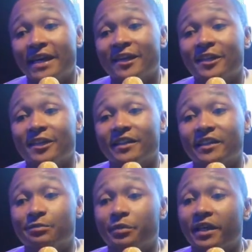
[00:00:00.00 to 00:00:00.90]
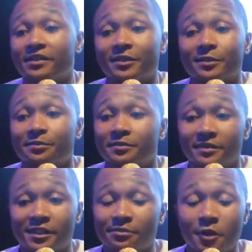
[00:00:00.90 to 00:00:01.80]
Expect some
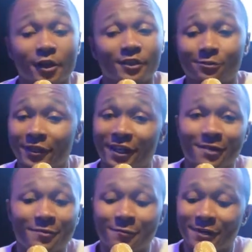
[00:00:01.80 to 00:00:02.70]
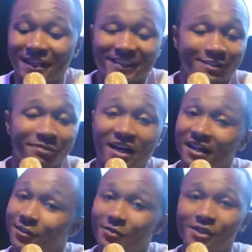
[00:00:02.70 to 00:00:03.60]
this merch we coming with. This
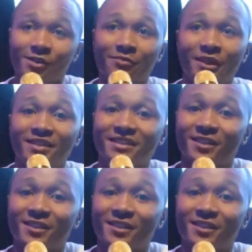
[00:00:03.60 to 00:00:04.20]
Blinded World merch